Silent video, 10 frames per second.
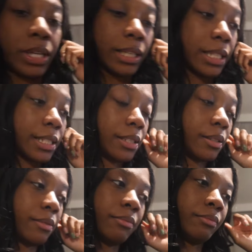yeah,
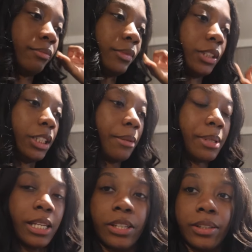let's clean up
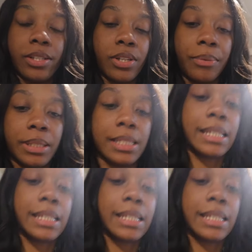together. Let's start with this